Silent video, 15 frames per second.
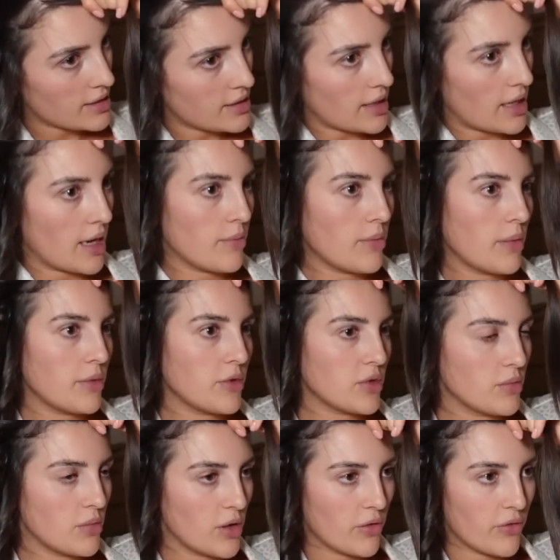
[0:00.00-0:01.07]
same. Let me
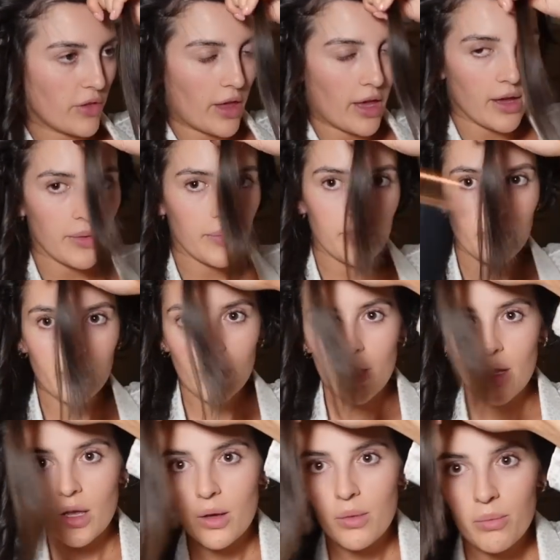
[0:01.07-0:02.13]
just move that.
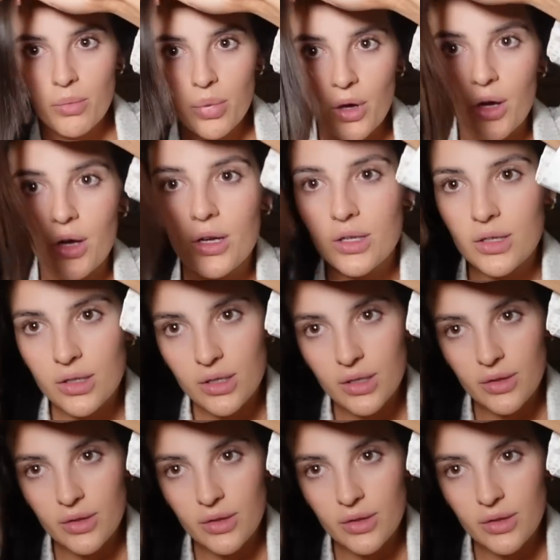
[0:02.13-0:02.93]
But